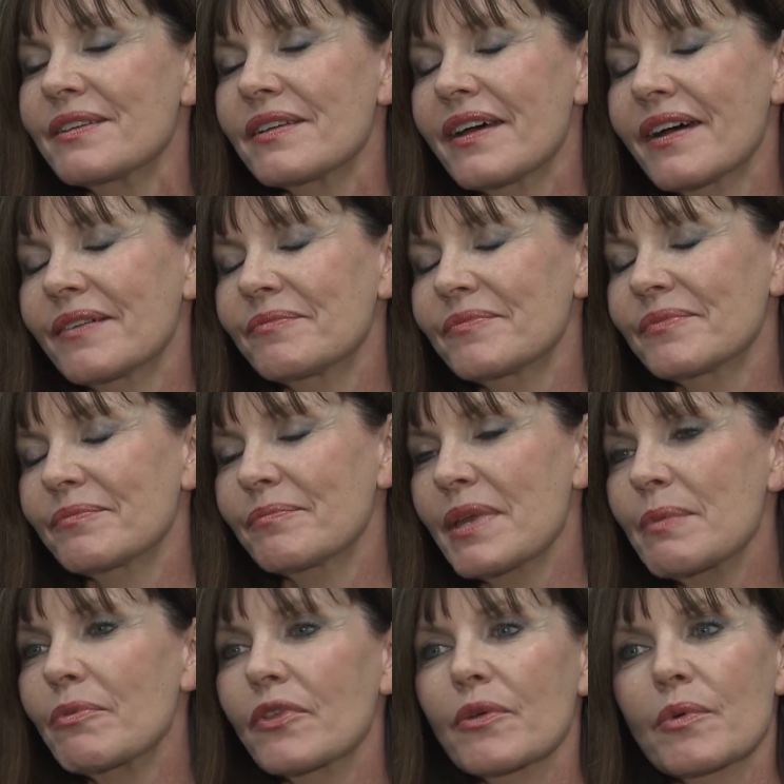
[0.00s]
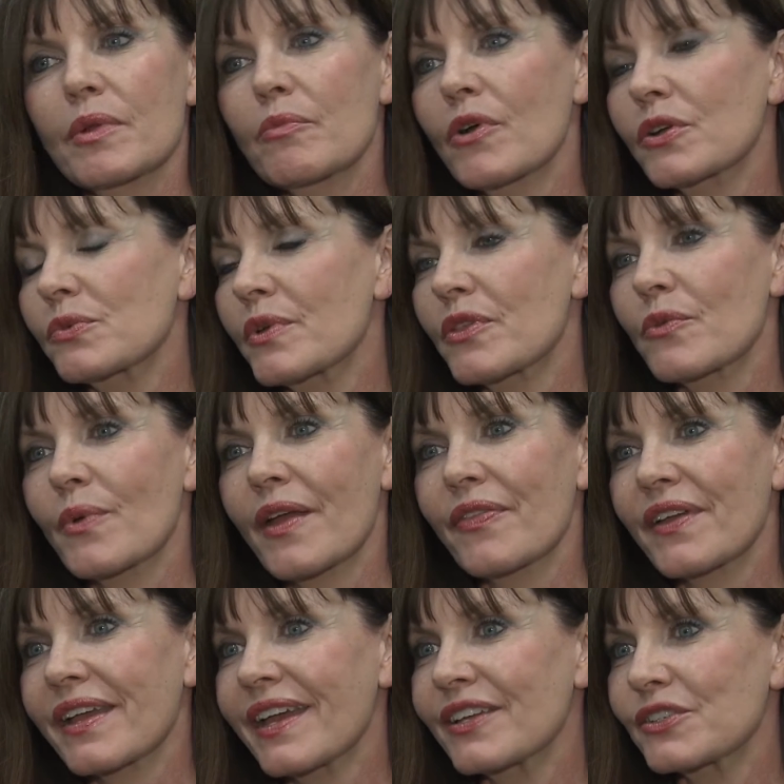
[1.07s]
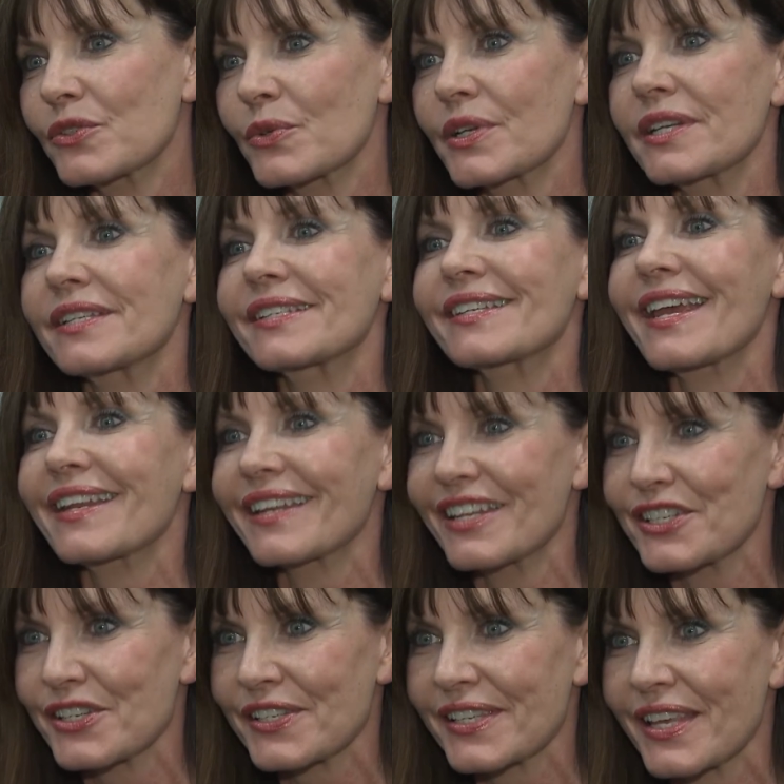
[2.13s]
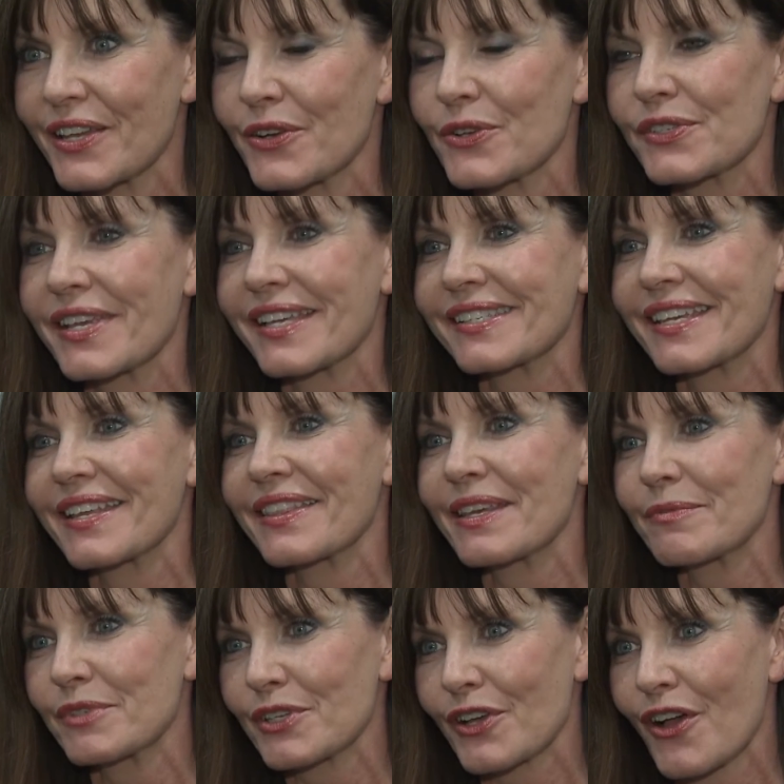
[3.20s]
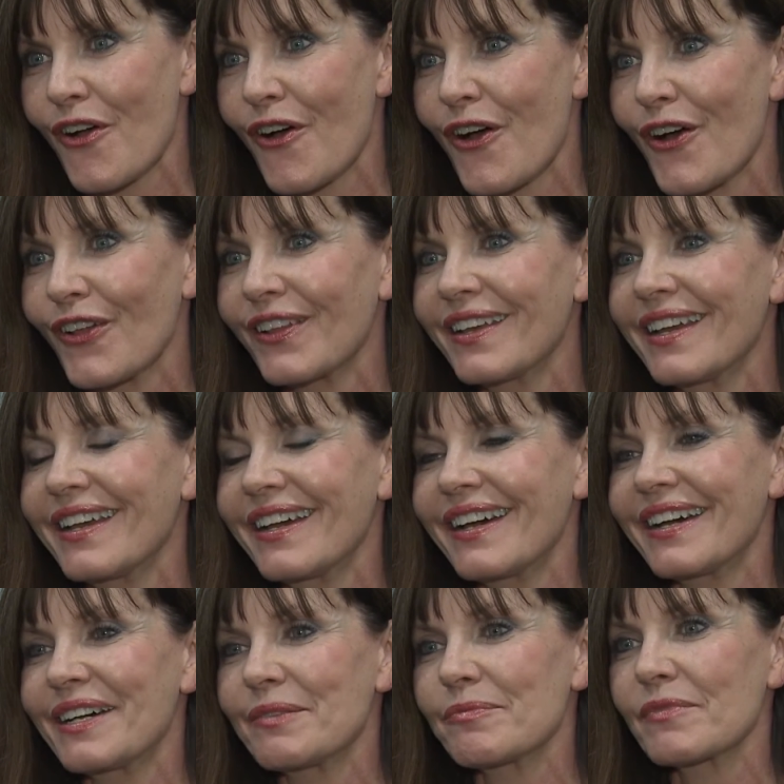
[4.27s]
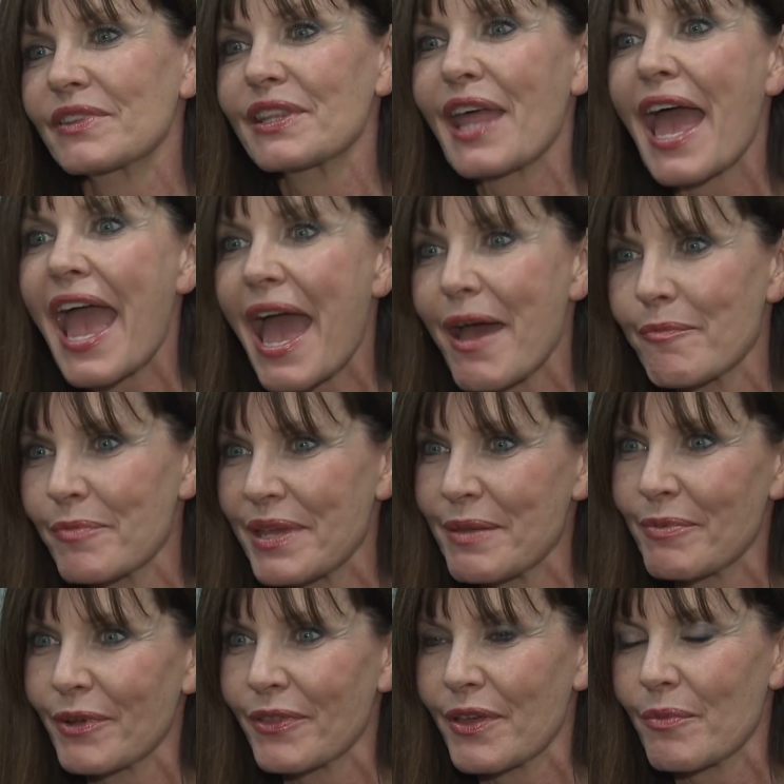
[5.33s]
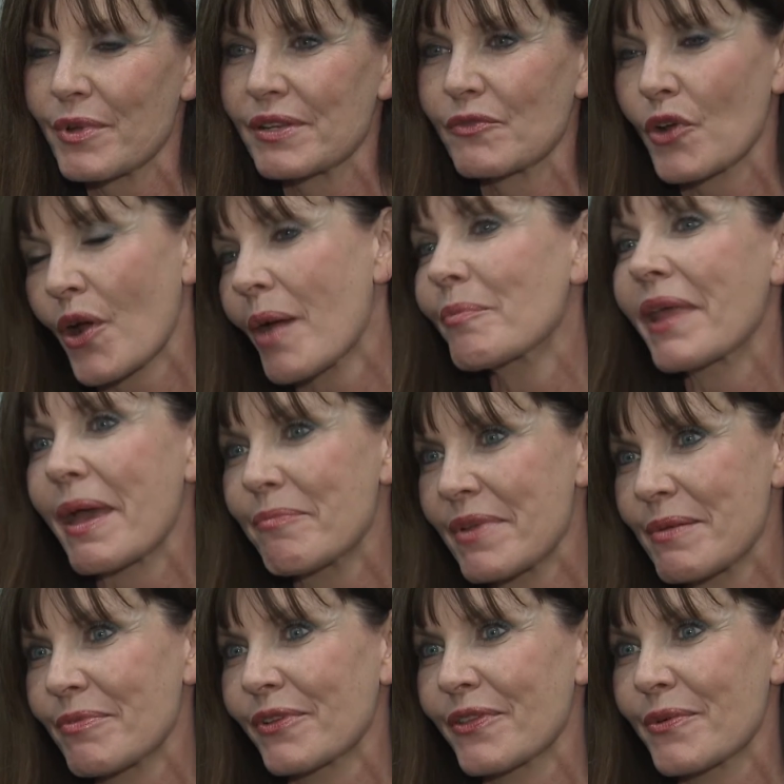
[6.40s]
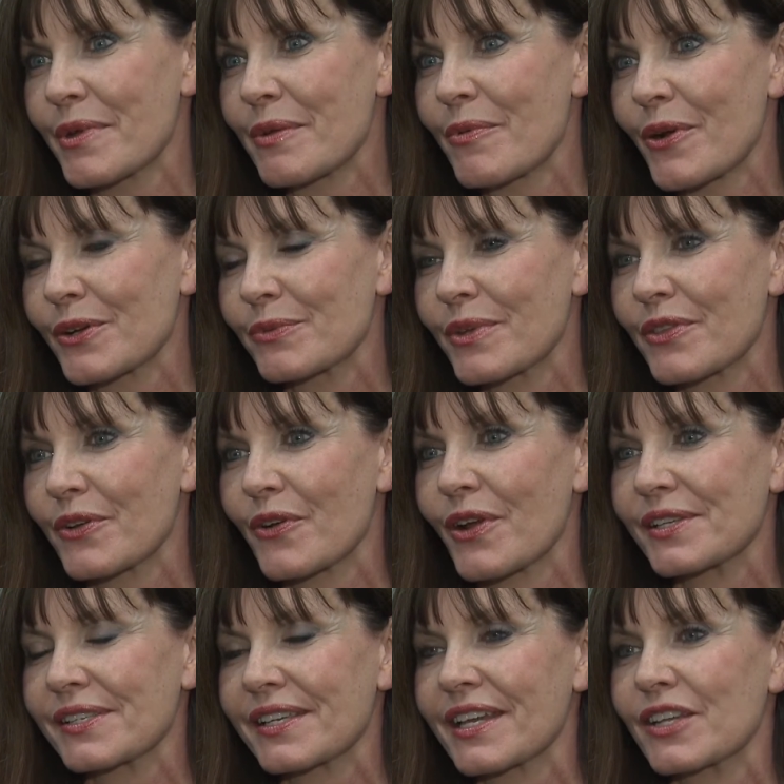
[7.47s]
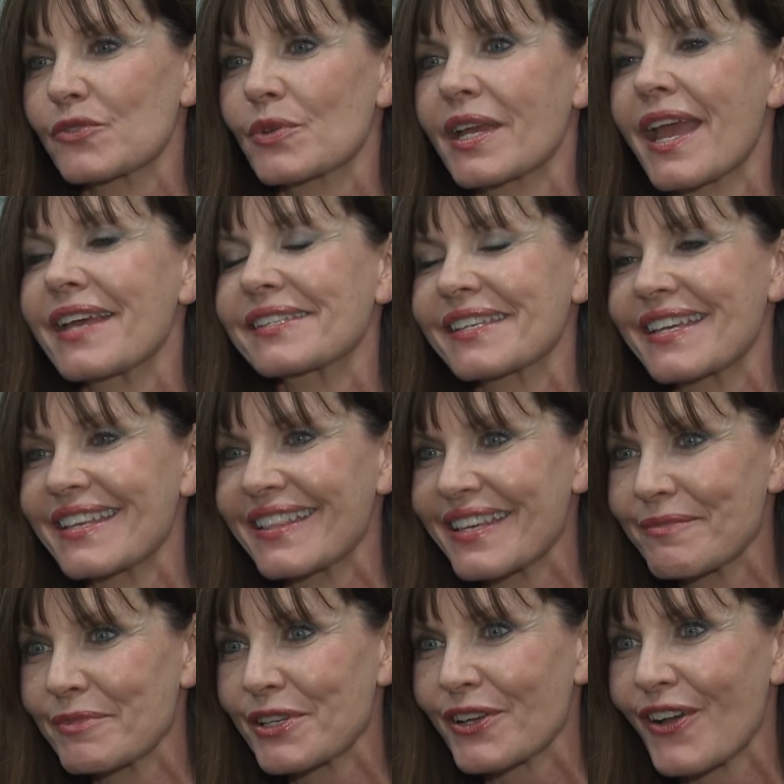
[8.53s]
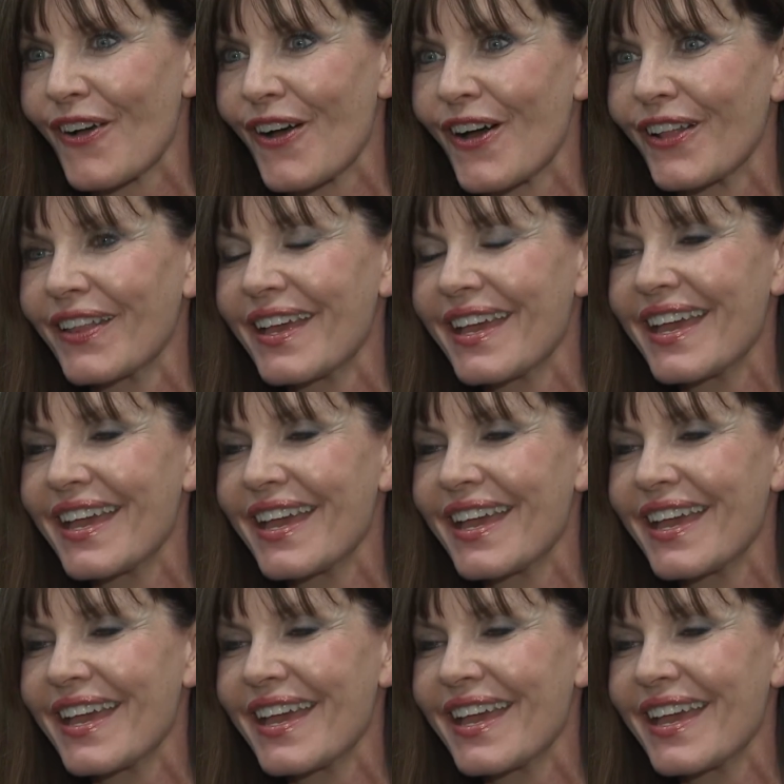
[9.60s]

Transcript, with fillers: um, people that we'd worked with around the country, state legislators, asking them to call, um, lab people that we, crime lab people that we'd worked with across the country, and asking them to call.